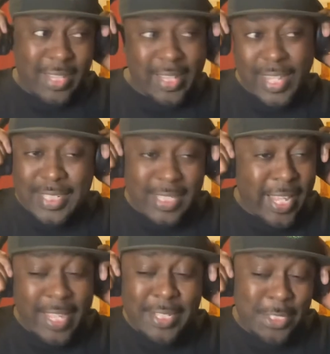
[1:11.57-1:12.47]
let's
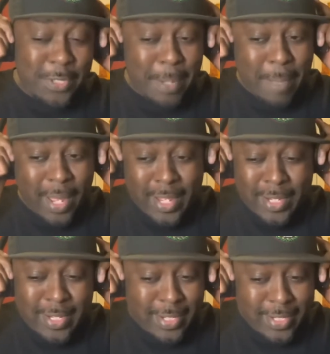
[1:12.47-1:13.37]
get into it
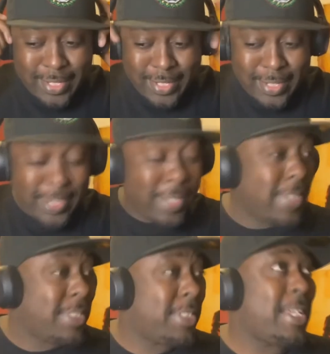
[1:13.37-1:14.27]
man
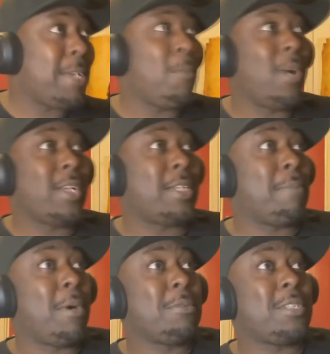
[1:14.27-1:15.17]
let's see what the
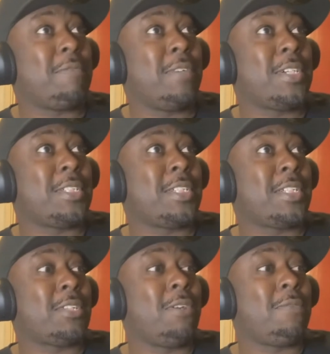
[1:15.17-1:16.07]
multiverse
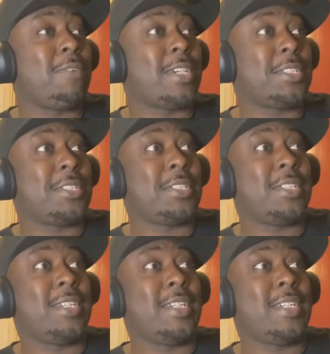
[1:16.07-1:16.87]
has got for us